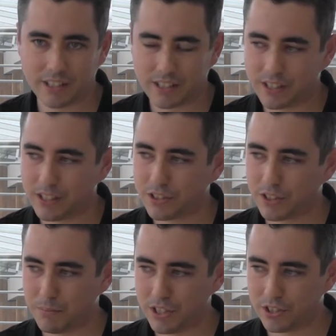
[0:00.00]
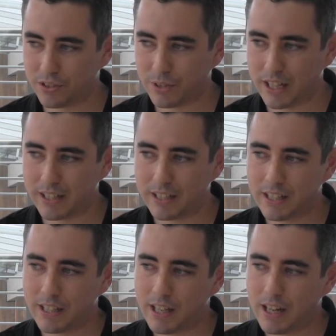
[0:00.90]
I did this commission where
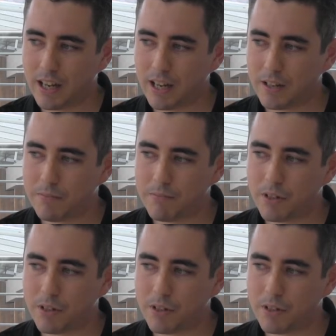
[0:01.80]
I